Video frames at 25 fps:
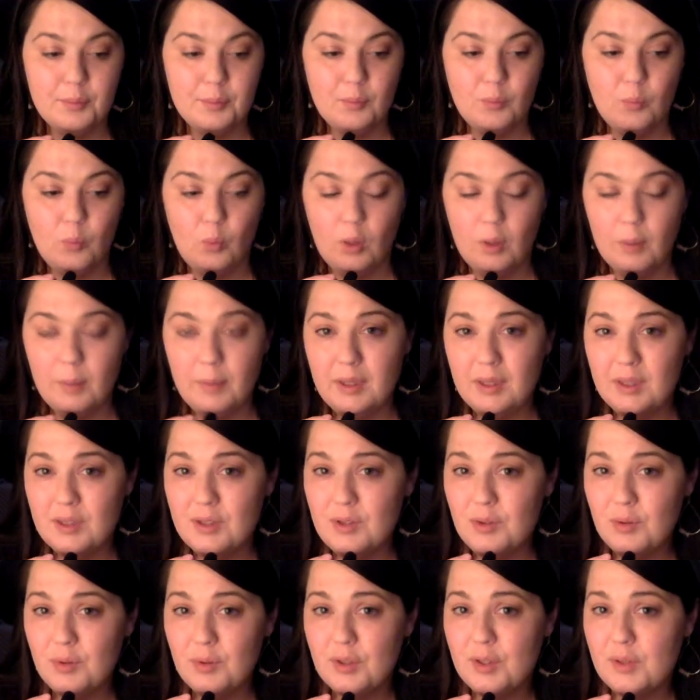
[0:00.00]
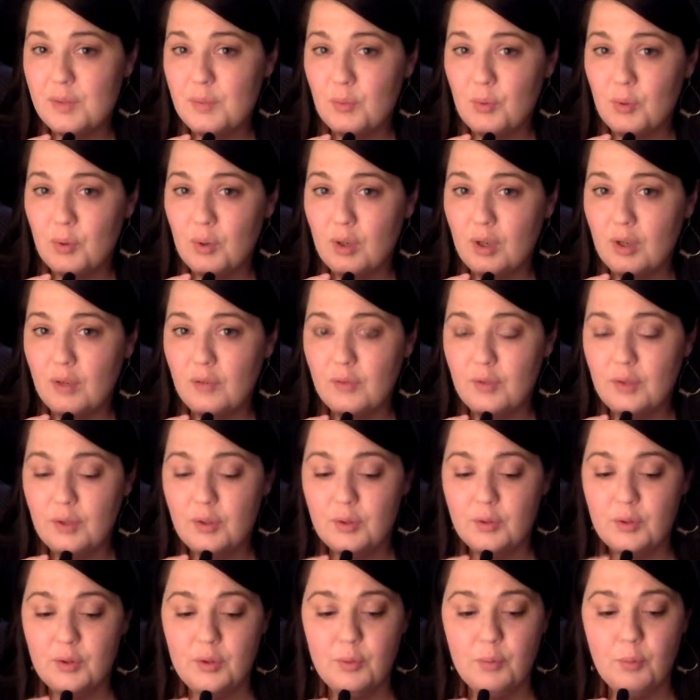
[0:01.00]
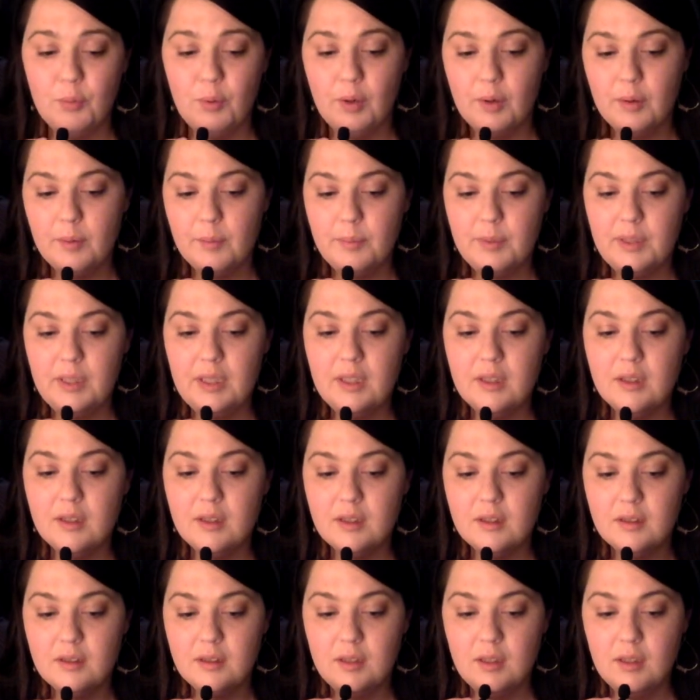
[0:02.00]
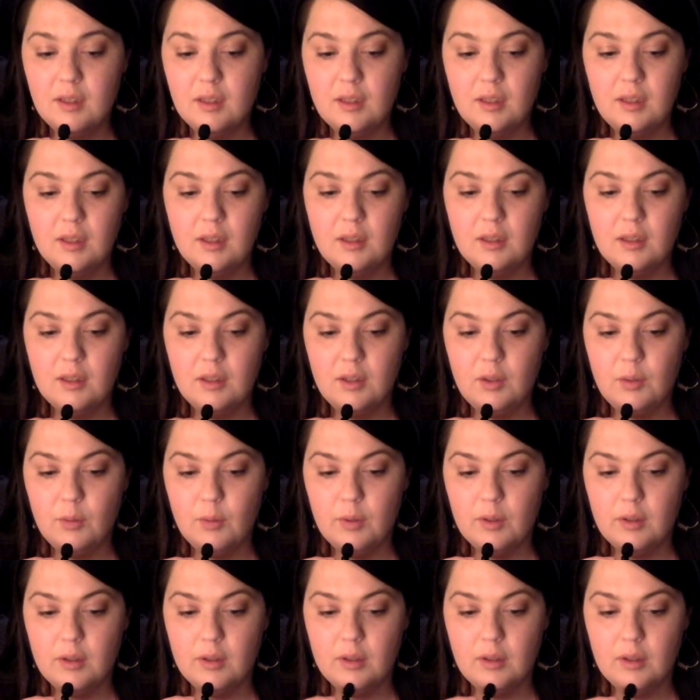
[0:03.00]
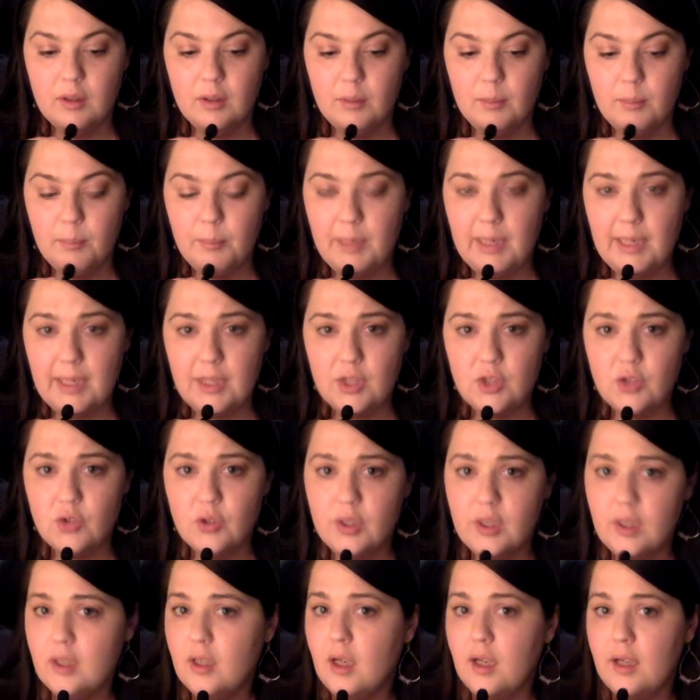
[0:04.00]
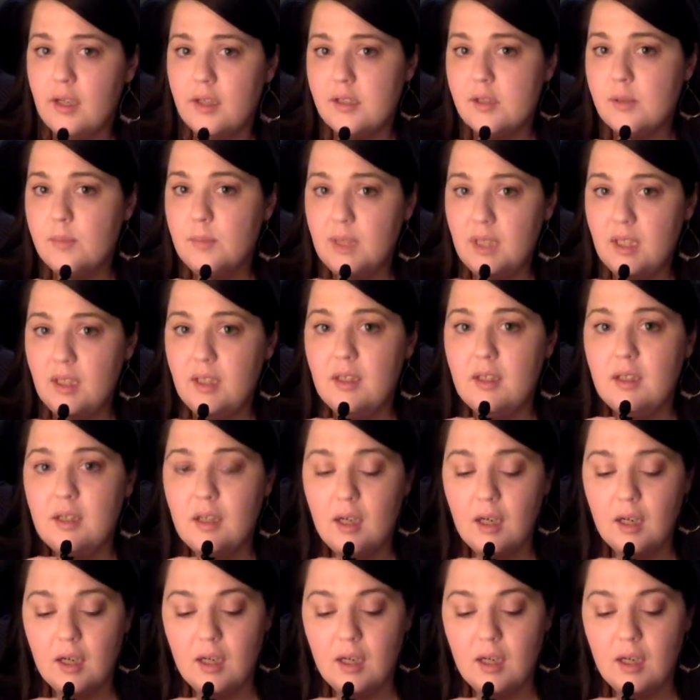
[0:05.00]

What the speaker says: want me to do this more often, or you want to patronize me,